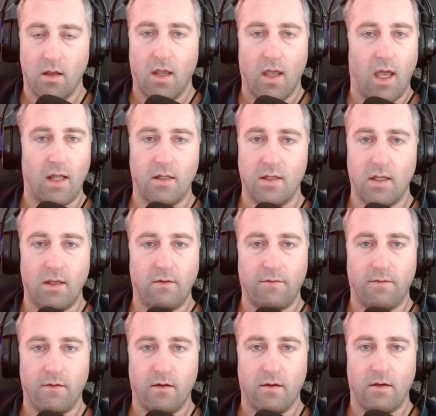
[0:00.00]
And
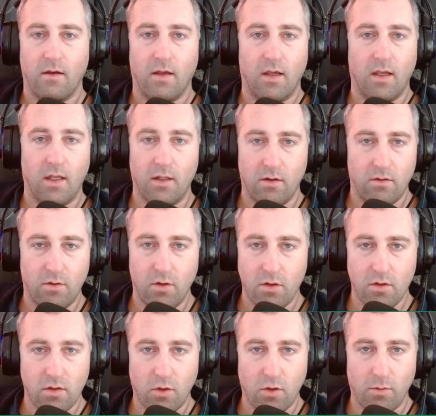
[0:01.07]
if it
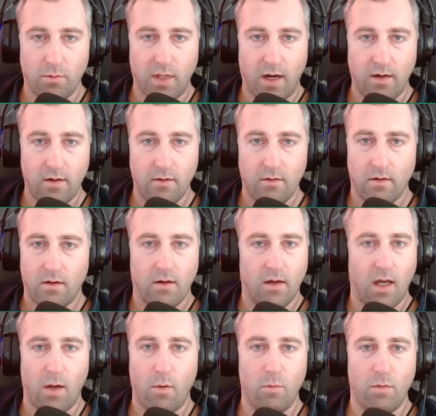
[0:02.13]
doesn't come there,
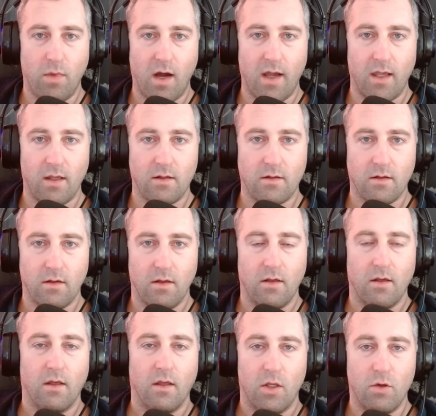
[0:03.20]
I won't buy it.
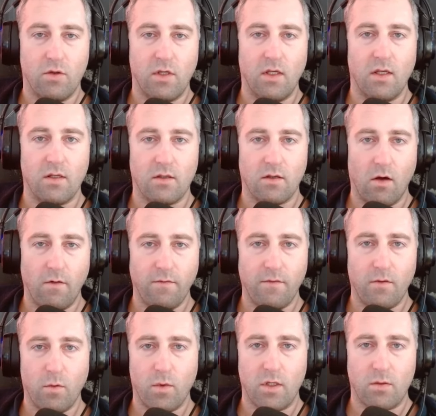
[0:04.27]
You see that
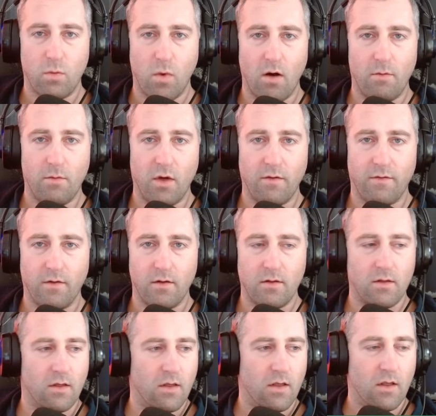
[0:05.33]
often with Warren Buffett
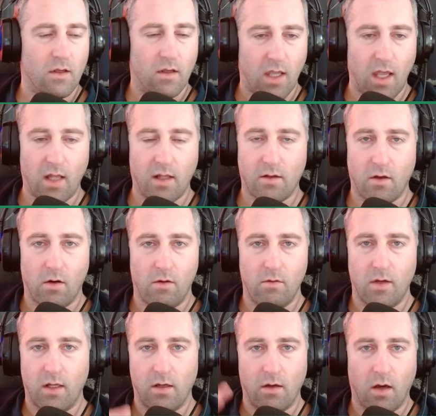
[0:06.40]
and co
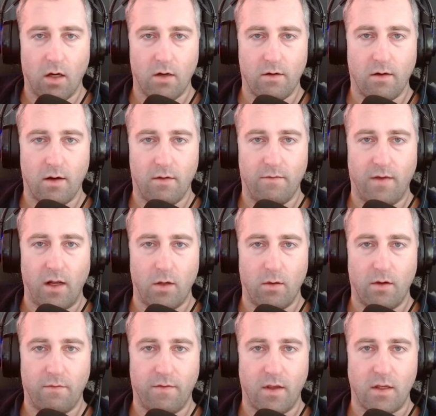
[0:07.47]
and other value
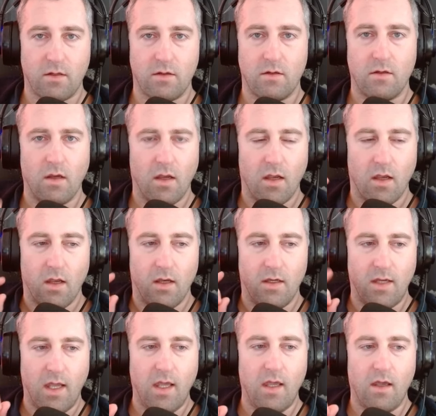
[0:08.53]
investors.
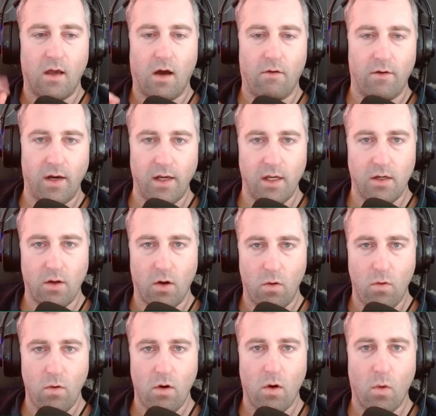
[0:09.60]
They already
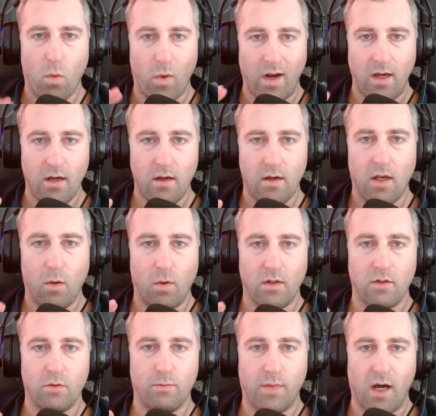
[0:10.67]
know when they
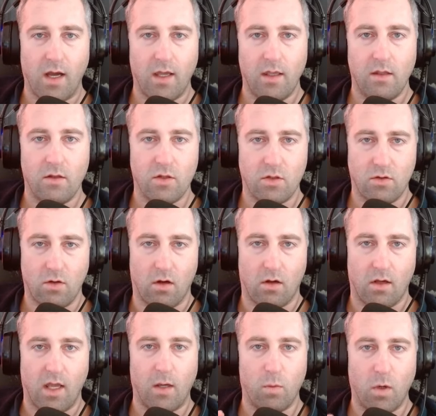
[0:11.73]
want to buy the stock,
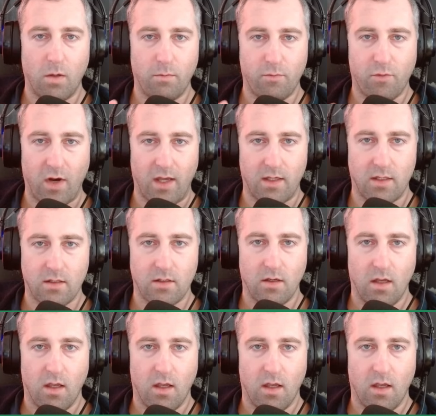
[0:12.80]
at what price.